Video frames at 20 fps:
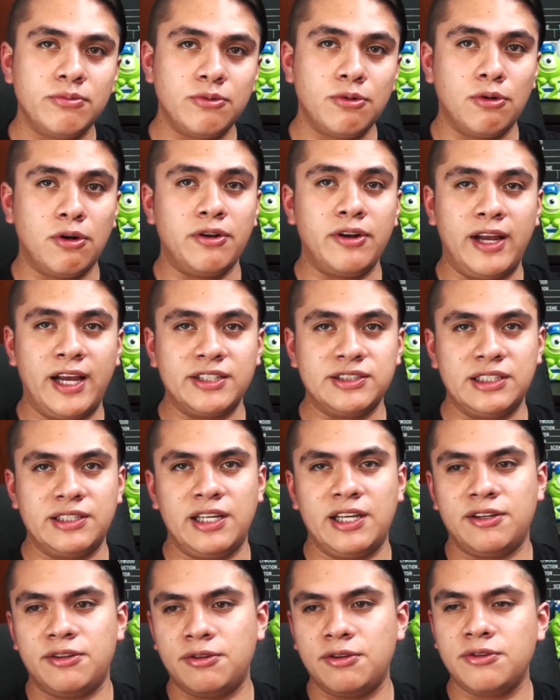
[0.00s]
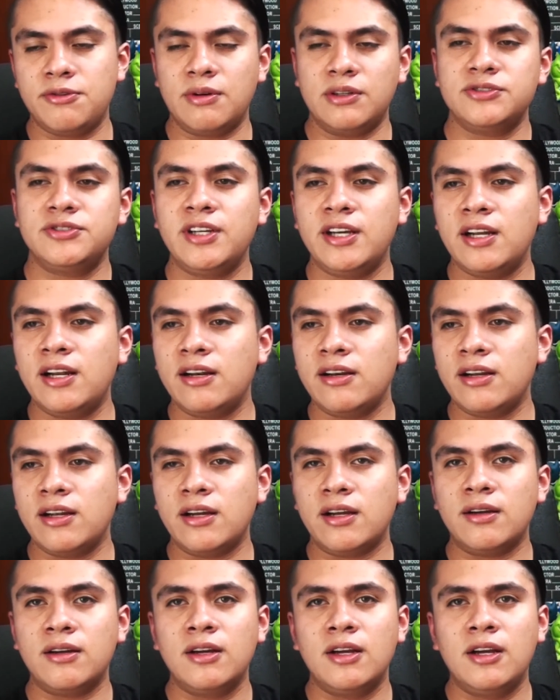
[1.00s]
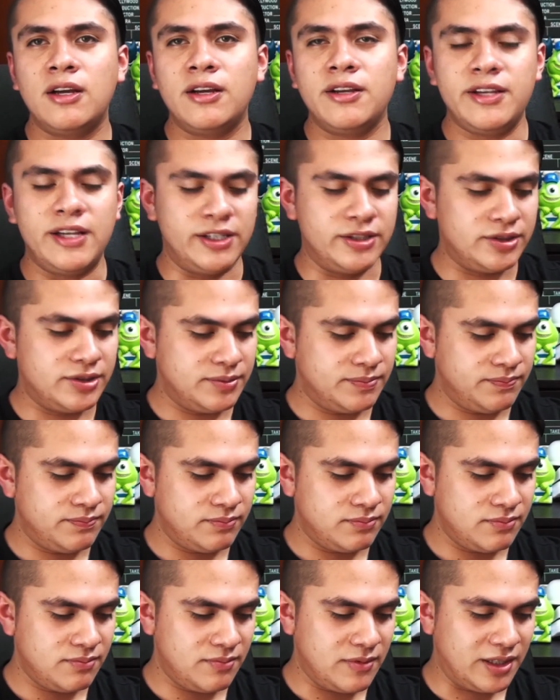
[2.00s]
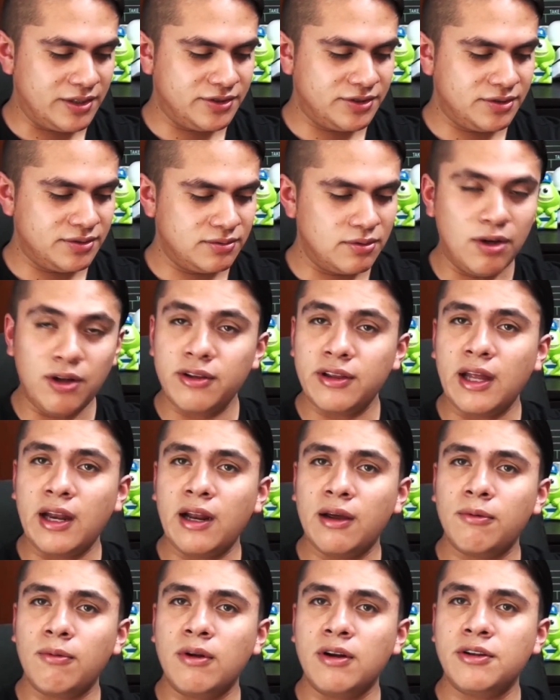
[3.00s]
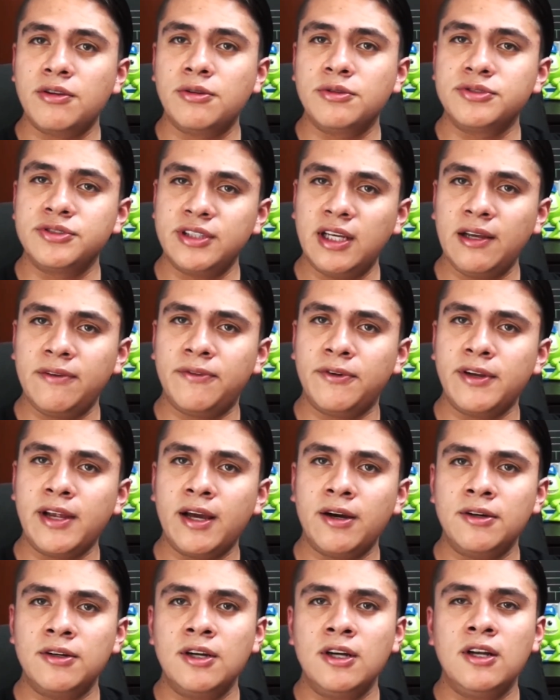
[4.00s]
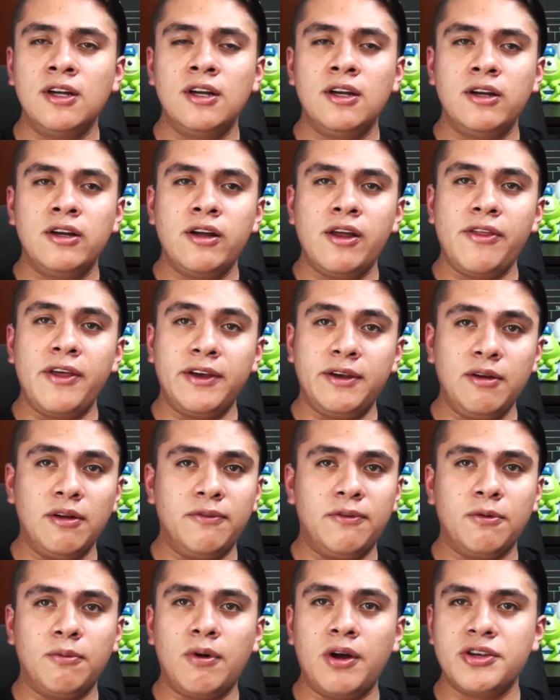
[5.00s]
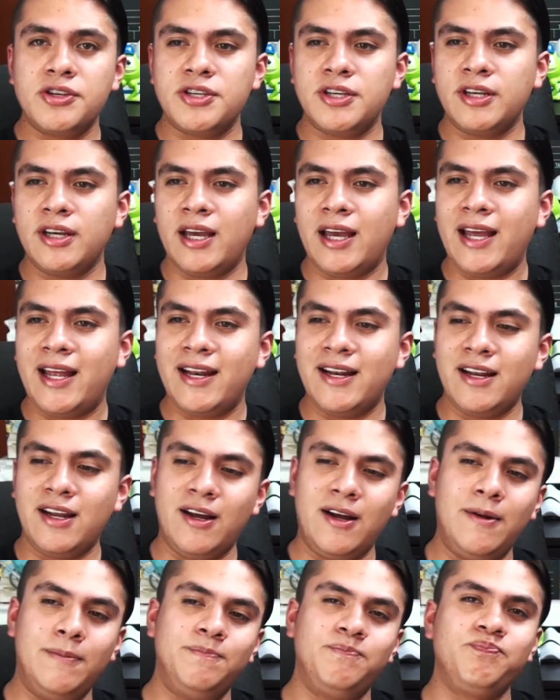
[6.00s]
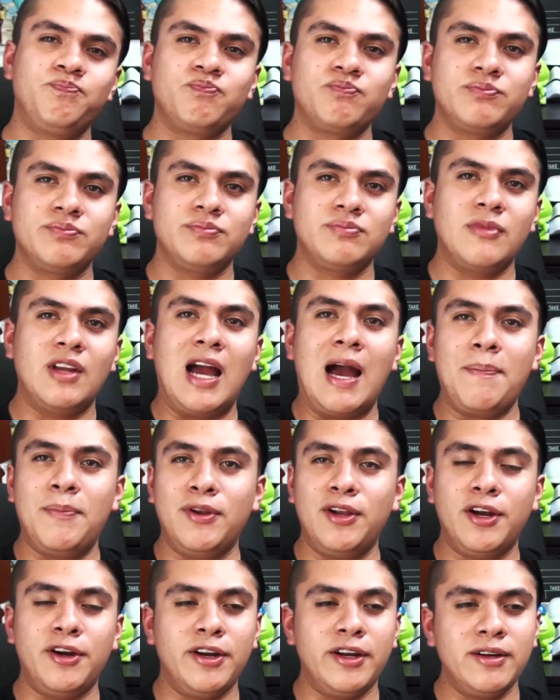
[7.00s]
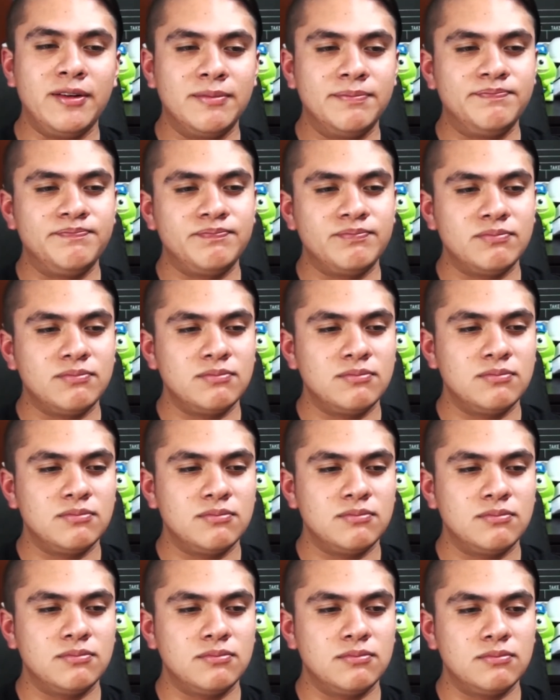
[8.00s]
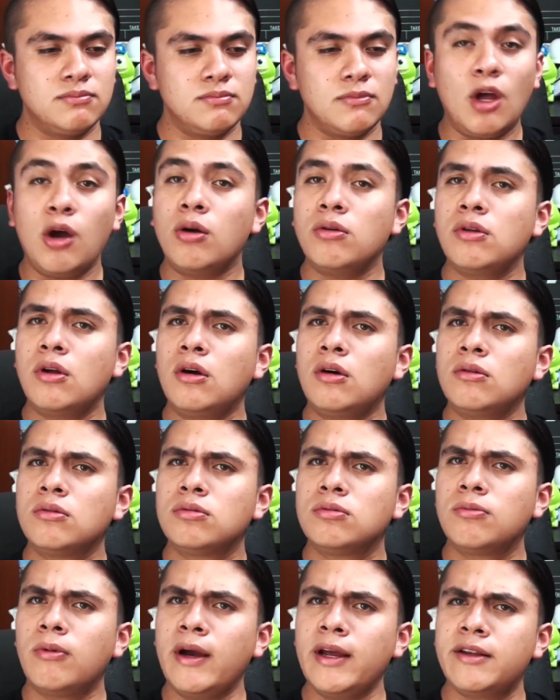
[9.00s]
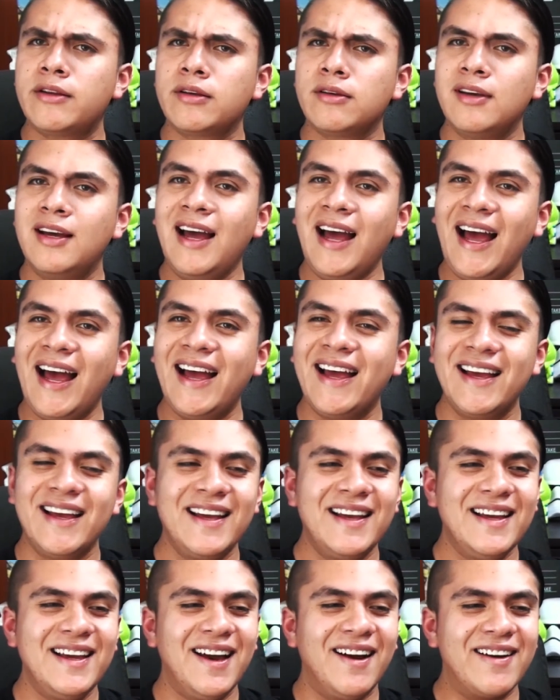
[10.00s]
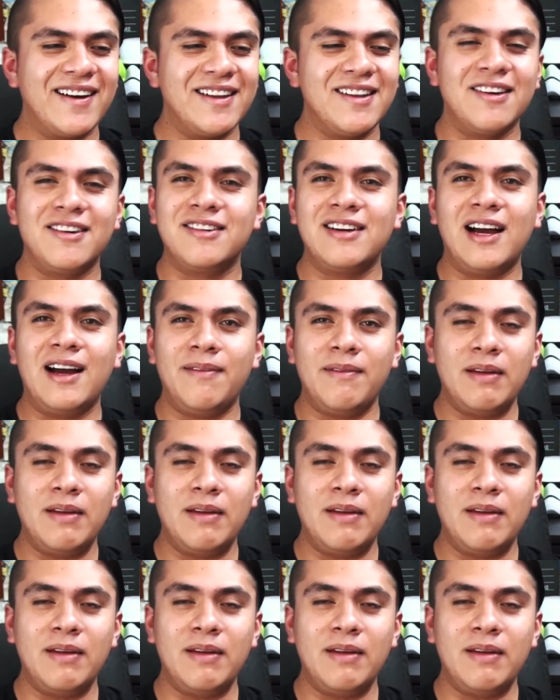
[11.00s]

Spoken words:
do not hesitate to translate. And yes, that's all that I wanted to say for now. Thank you all for watching, and happy learning. Oh no, wait. Okay, no,